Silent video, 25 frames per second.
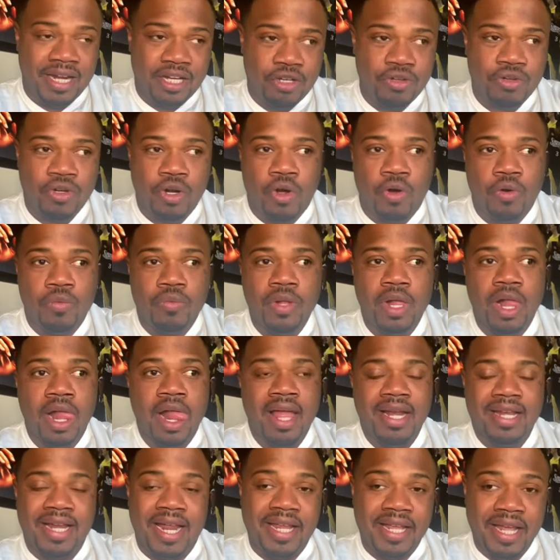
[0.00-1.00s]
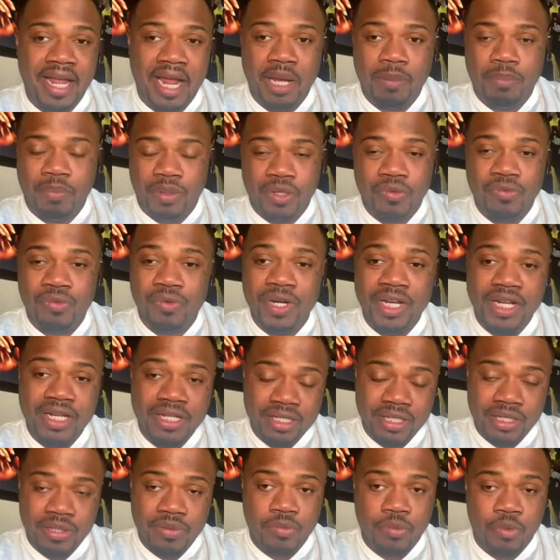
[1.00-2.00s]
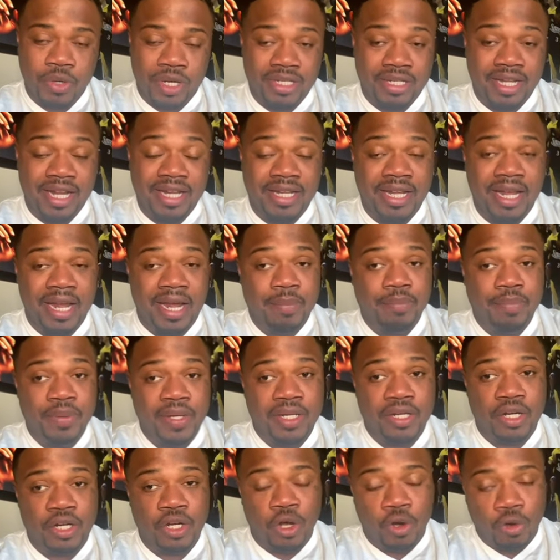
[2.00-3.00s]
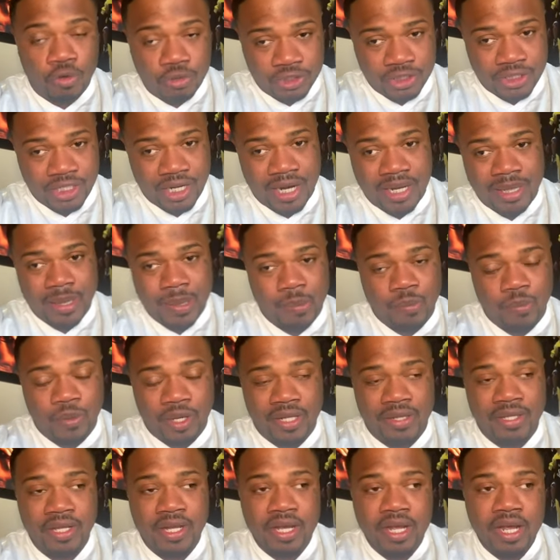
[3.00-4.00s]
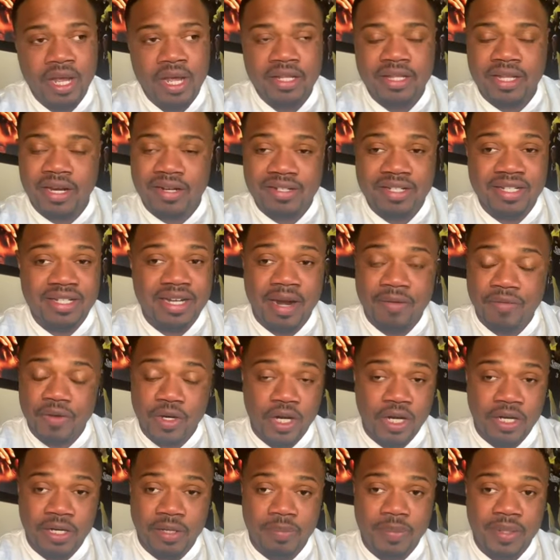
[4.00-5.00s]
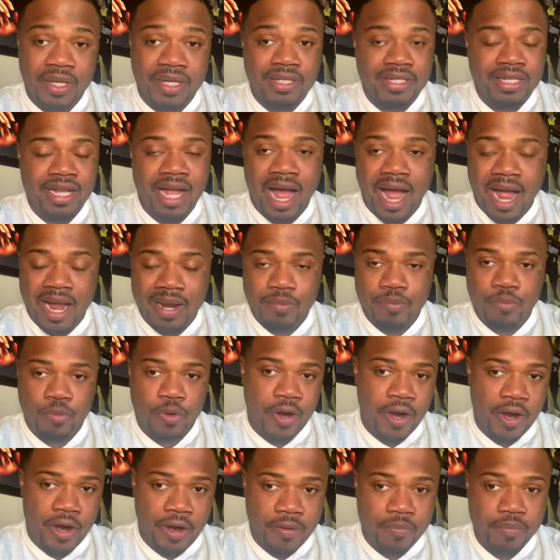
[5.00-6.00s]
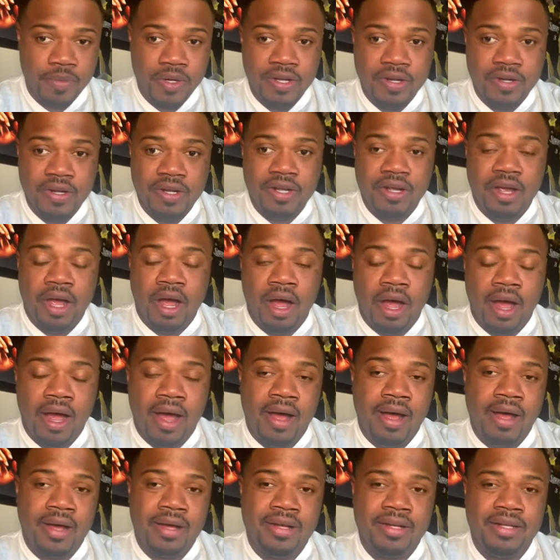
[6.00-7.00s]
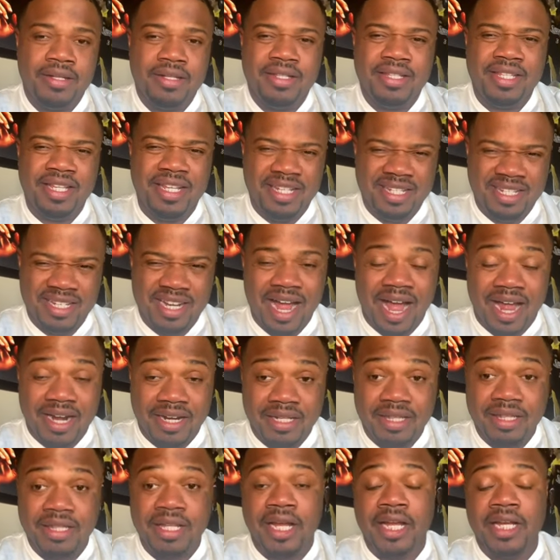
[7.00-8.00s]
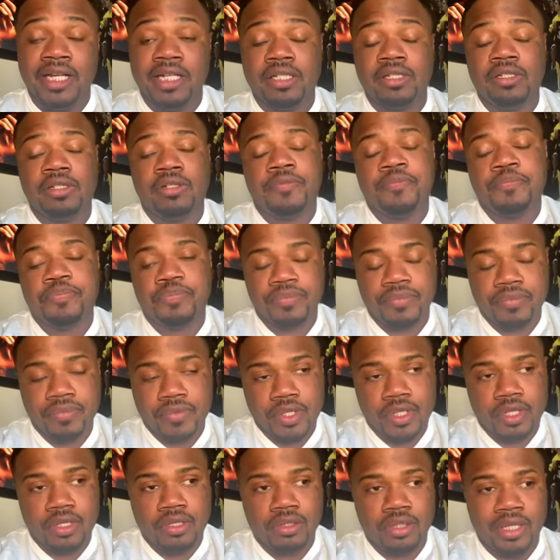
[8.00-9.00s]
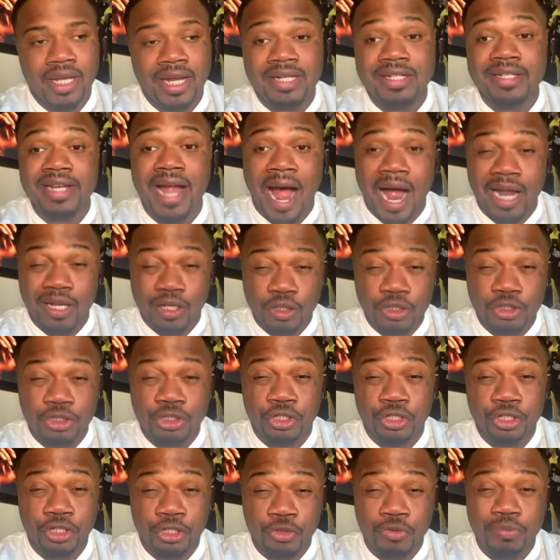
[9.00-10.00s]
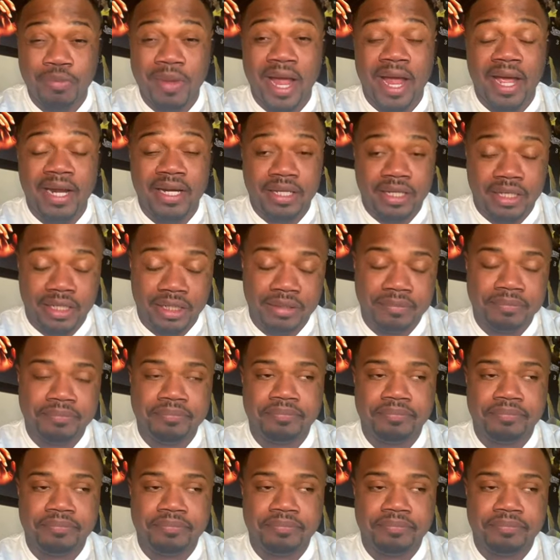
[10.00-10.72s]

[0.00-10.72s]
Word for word: You know, they can't be reasoned with, they can't be negotiated with. There's never going to be a time where uh, these kind of things acknowledge your humanity.